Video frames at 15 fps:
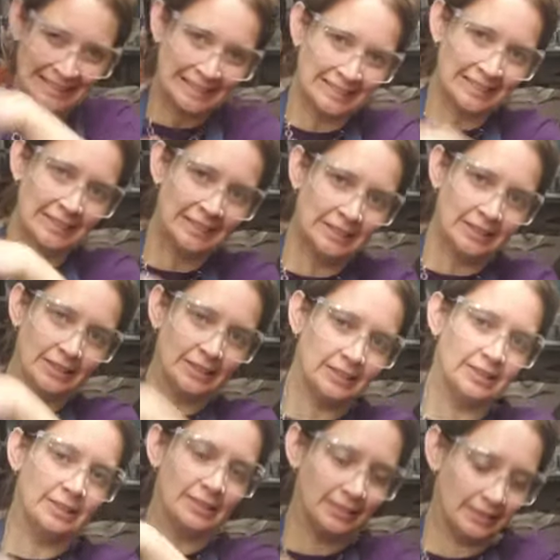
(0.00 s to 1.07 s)

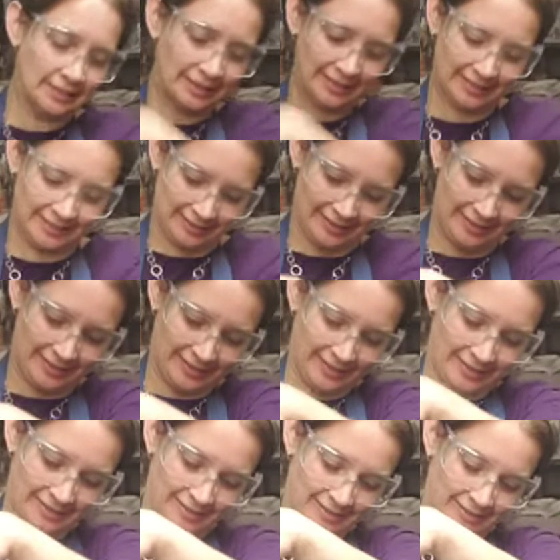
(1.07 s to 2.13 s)

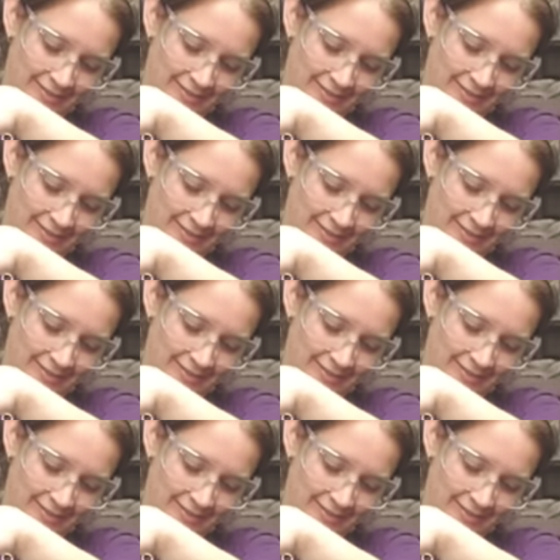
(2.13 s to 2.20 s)
(silence)